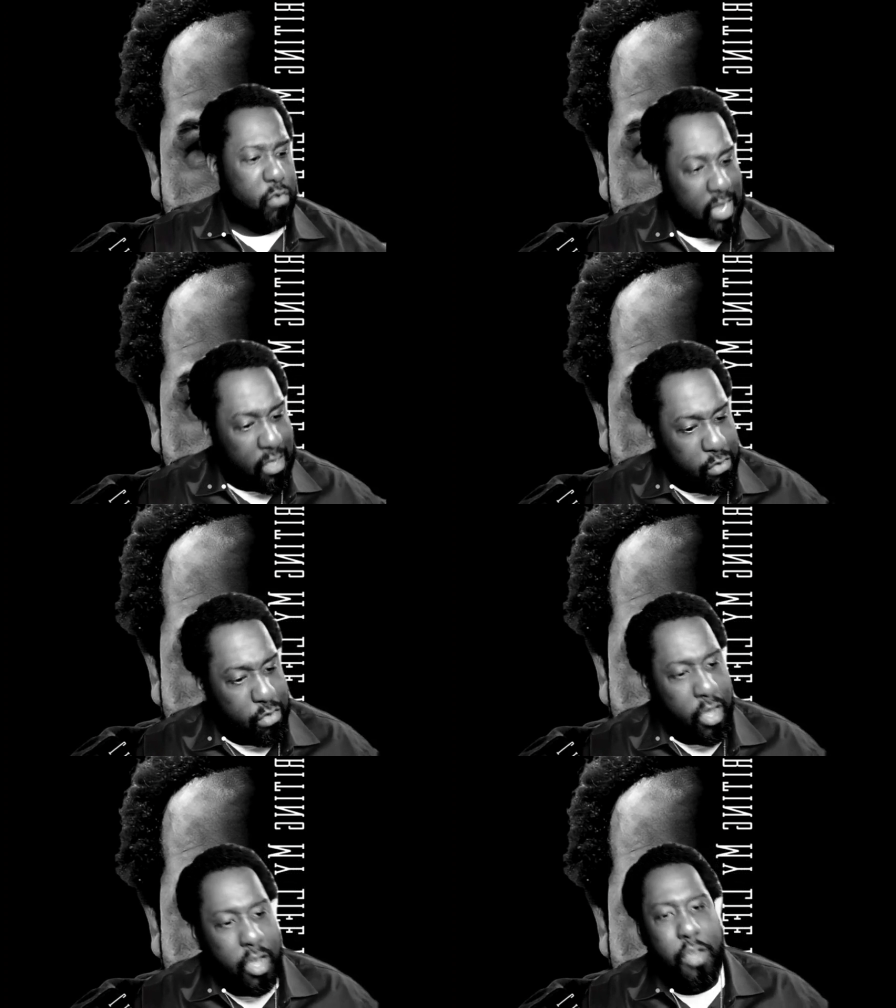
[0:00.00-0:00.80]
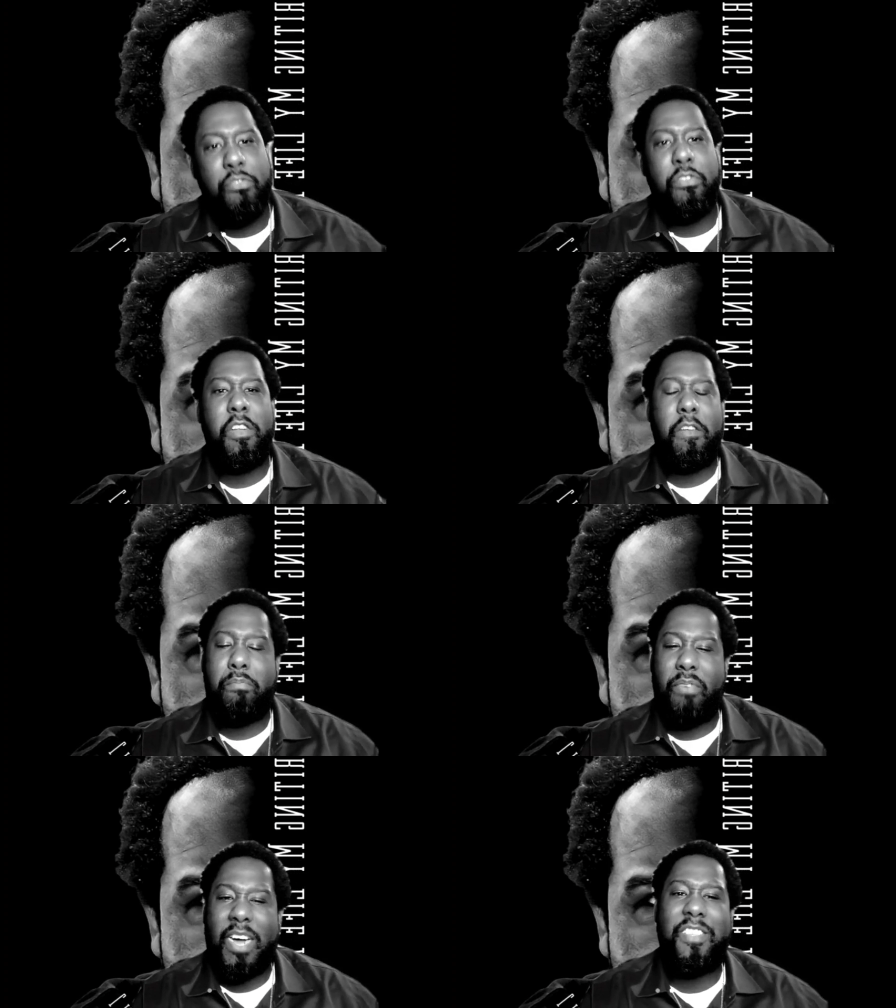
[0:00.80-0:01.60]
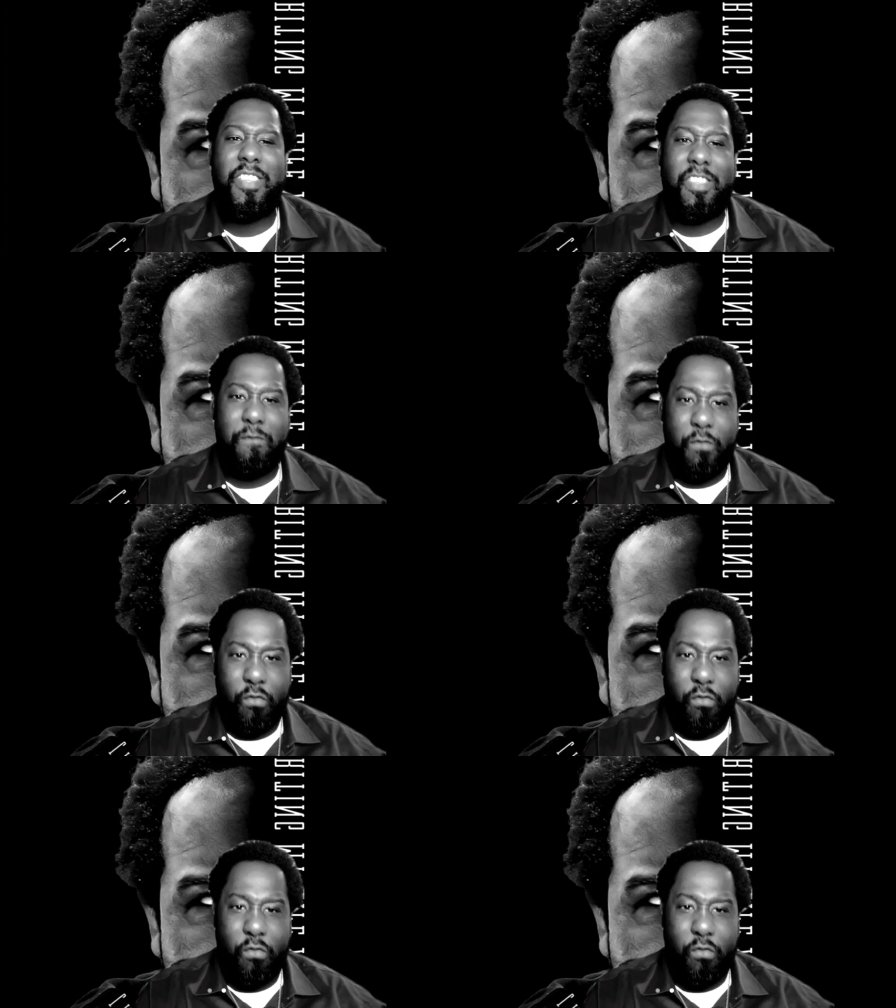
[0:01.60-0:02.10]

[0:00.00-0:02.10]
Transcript: So as you're in the process of